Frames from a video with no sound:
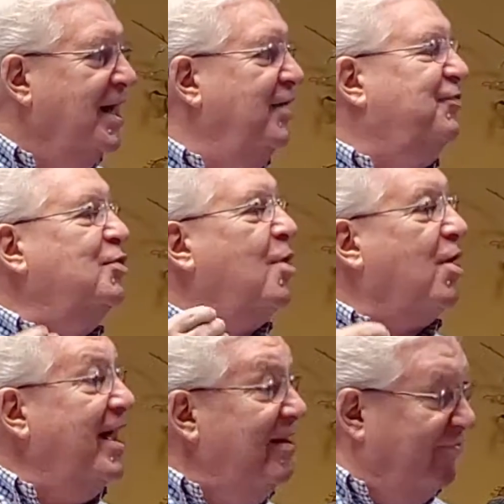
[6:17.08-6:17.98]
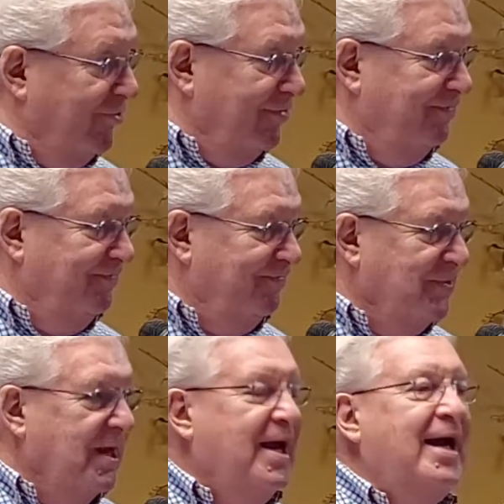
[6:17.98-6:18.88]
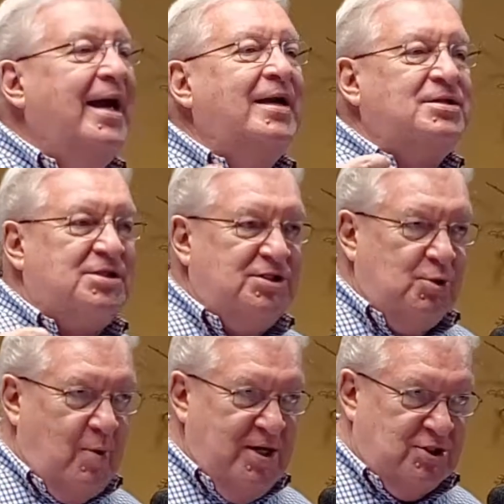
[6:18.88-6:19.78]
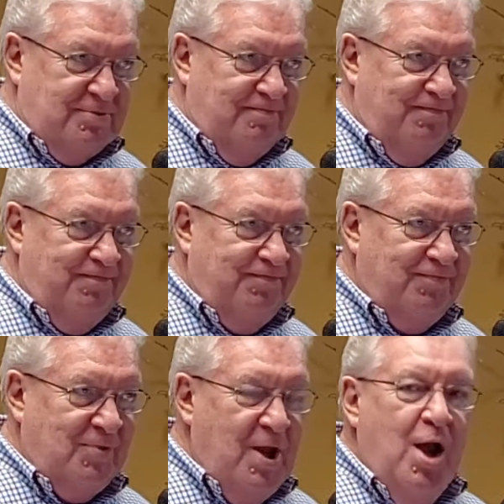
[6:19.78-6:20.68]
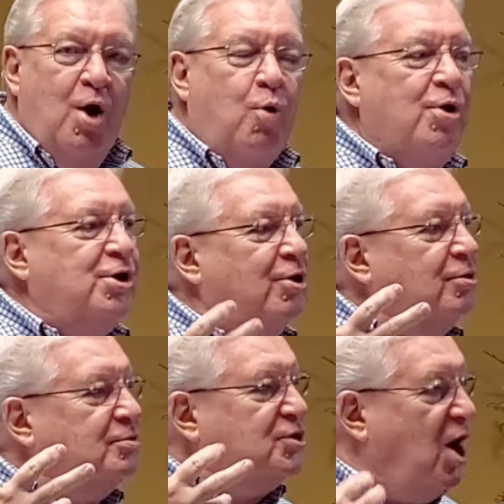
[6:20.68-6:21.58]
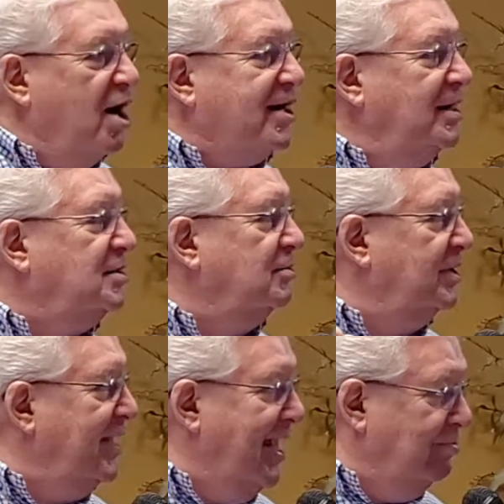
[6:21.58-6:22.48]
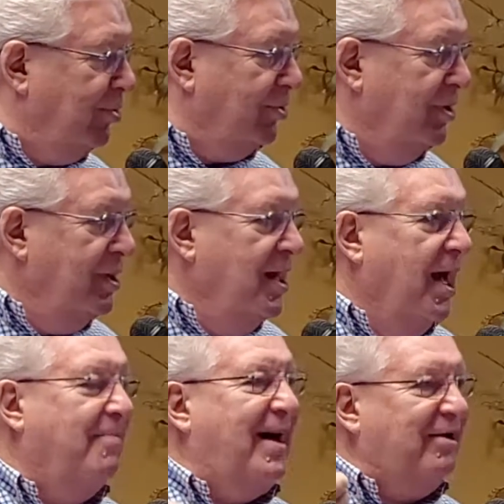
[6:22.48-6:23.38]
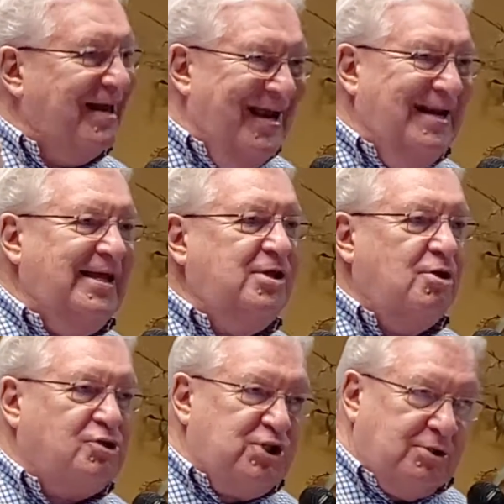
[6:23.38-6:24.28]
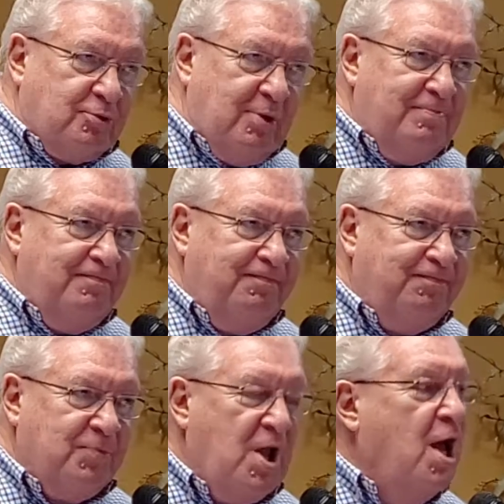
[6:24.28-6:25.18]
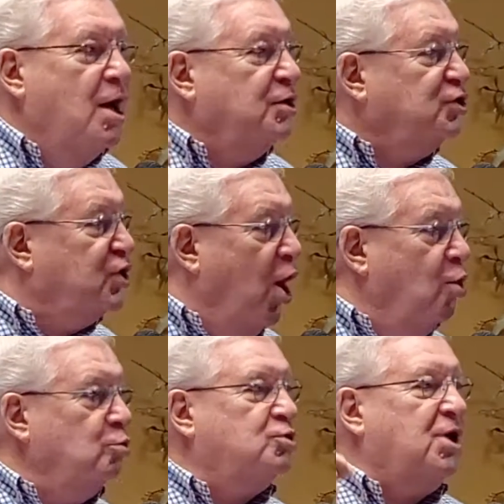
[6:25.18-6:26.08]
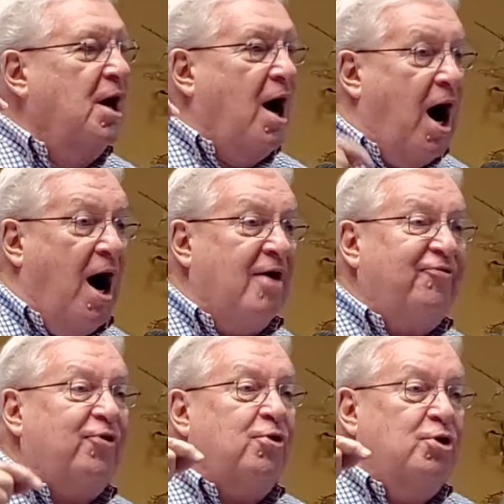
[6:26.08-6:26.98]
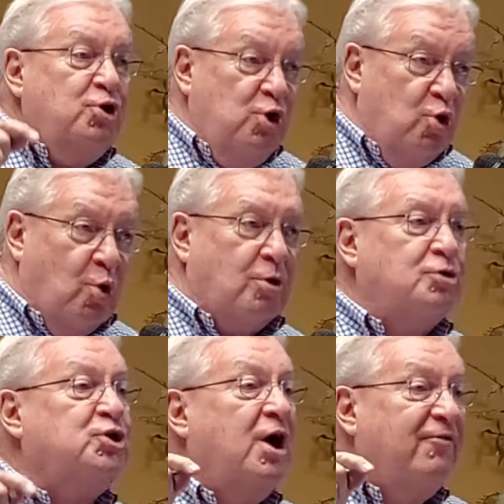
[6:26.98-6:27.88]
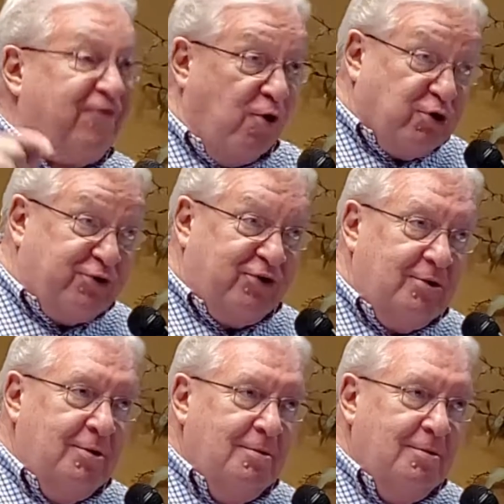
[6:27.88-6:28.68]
If you are ever in a situation where you're talking to a neighbor about eating your children, don't offer yours first.